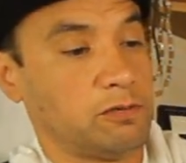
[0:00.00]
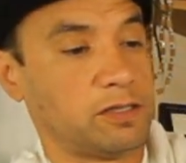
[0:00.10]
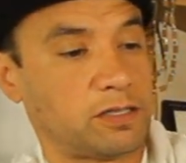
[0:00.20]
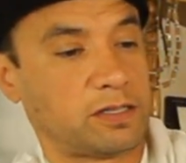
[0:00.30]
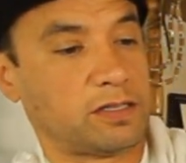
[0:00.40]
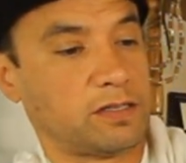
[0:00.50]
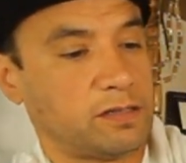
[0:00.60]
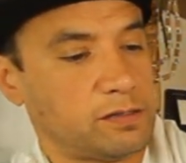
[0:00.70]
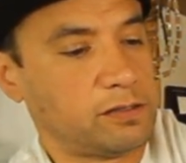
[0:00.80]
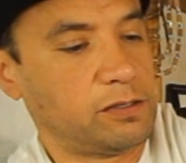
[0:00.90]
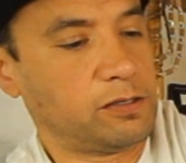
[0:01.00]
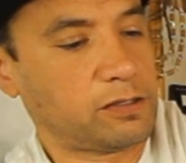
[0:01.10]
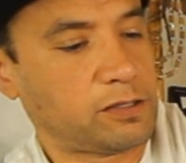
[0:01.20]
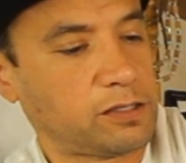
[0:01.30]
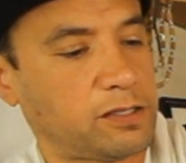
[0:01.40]
with
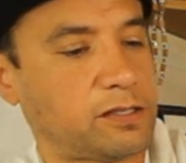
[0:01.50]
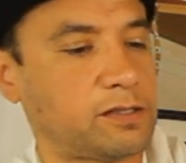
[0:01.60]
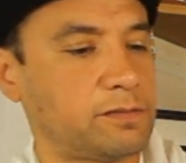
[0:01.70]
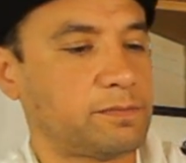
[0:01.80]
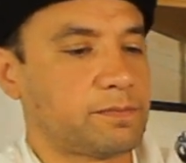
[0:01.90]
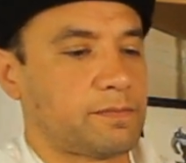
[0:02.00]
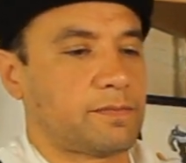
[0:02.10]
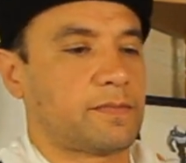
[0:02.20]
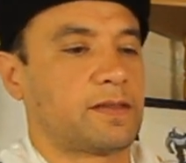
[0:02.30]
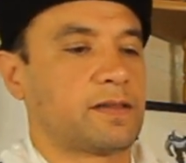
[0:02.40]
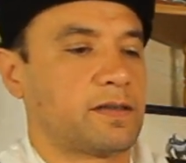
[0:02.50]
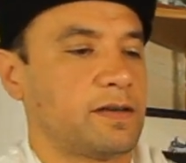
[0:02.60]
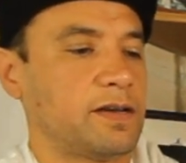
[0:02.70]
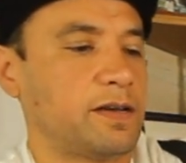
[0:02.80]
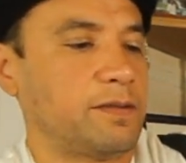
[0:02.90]
hooks.
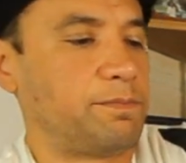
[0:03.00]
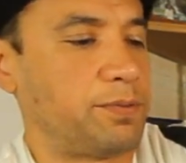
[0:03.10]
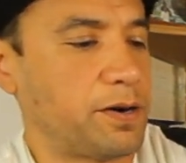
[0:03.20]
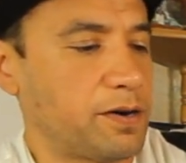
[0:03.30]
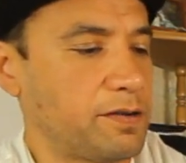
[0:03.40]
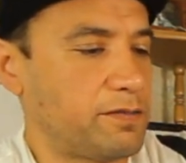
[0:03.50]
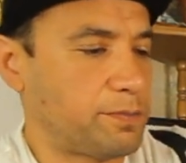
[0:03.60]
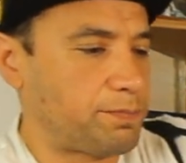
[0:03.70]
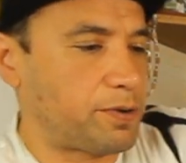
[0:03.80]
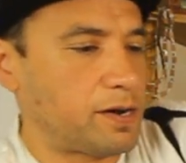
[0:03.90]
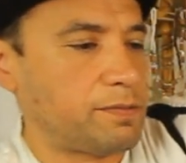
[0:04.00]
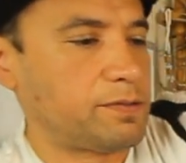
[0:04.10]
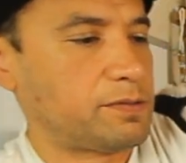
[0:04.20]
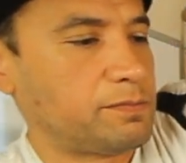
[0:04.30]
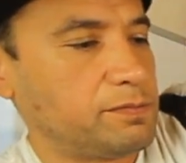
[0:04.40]
And part of the
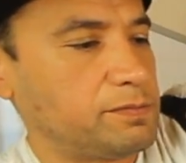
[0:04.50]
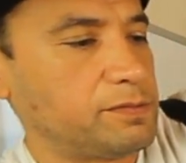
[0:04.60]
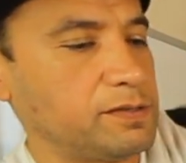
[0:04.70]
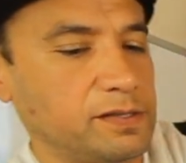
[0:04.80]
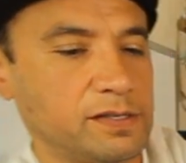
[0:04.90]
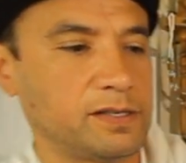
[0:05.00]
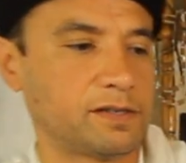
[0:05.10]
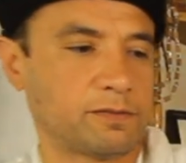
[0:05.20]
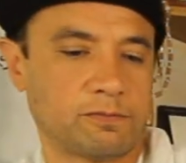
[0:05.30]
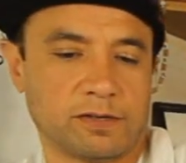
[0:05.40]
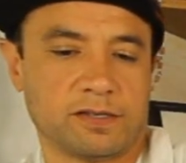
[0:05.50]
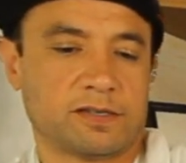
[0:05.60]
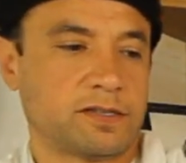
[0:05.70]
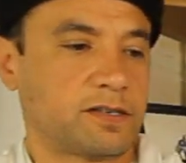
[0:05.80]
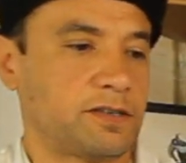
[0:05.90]
problem
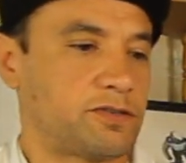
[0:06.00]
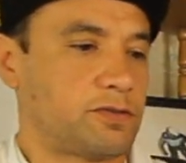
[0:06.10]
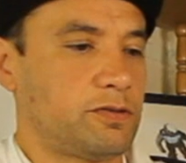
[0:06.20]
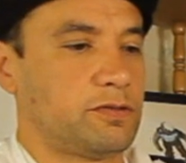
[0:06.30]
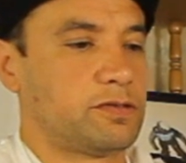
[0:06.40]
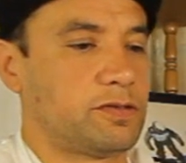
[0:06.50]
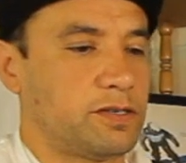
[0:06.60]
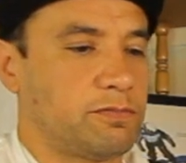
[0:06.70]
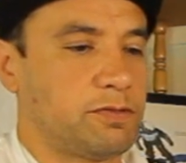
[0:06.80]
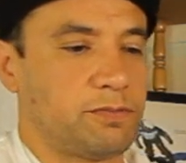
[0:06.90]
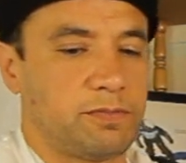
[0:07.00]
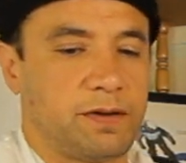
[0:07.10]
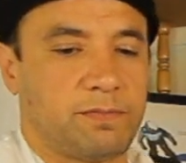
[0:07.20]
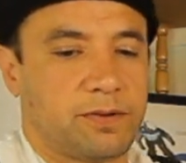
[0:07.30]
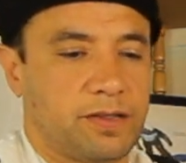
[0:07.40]
was the controller and we
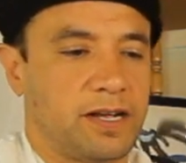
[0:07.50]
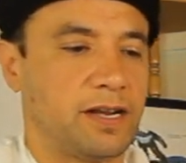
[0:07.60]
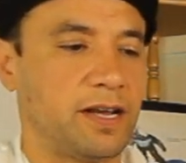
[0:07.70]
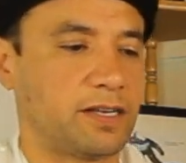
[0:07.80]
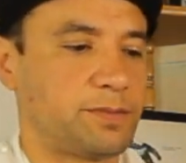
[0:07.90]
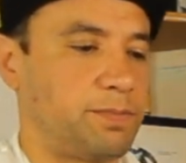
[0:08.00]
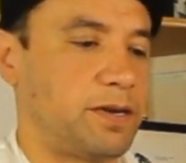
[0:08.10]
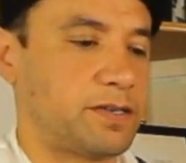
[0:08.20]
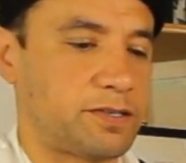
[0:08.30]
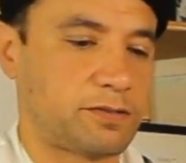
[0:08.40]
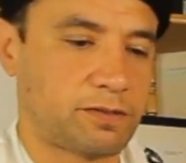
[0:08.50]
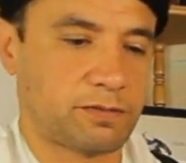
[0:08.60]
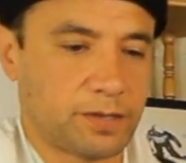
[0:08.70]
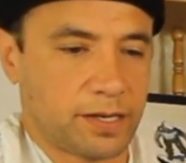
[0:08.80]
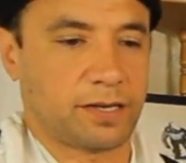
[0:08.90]
remember that Xbox
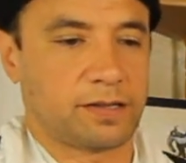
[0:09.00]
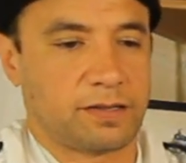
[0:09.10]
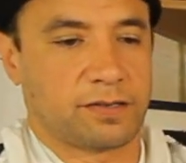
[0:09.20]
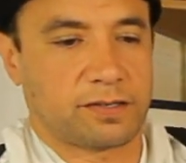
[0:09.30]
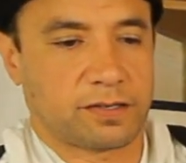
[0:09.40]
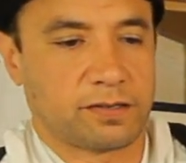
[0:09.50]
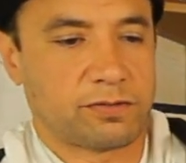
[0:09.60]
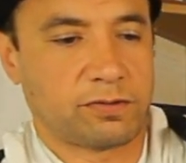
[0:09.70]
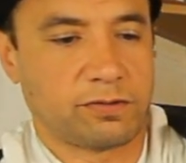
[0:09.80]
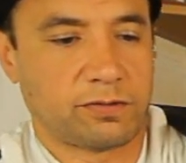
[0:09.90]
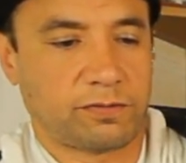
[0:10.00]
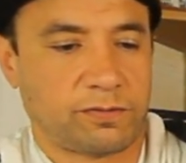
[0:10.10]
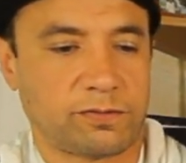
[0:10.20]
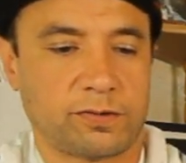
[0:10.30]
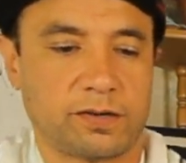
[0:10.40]
created this controller
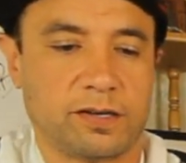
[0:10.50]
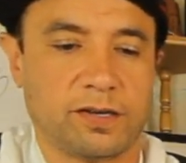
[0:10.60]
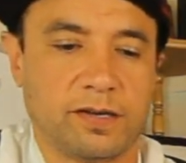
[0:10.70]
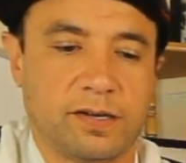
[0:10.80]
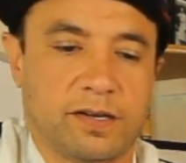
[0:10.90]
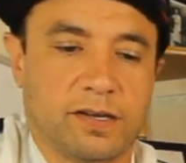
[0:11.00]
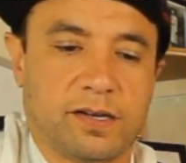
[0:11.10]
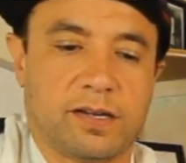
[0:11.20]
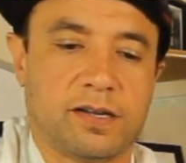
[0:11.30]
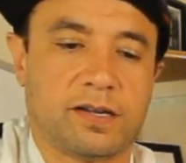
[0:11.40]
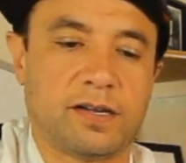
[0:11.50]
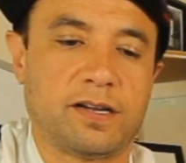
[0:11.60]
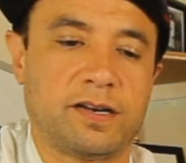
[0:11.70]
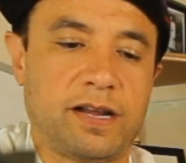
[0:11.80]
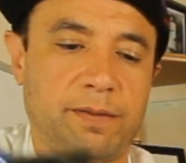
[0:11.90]
for
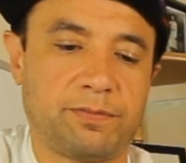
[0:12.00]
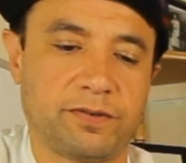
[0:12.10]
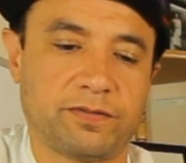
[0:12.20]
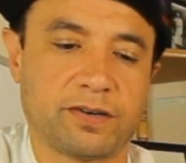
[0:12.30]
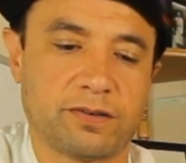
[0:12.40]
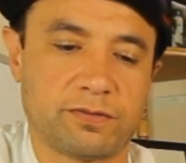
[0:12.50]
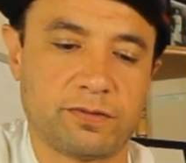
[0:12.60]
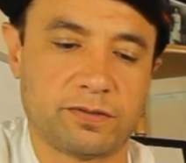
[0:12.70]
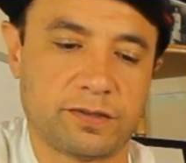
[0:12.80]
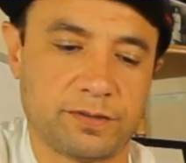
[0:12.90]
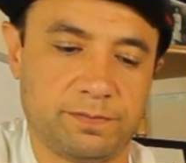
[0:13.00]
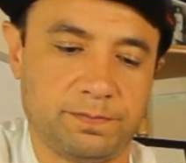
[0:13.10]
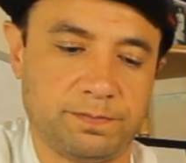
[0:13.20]
uh, adaptive controller.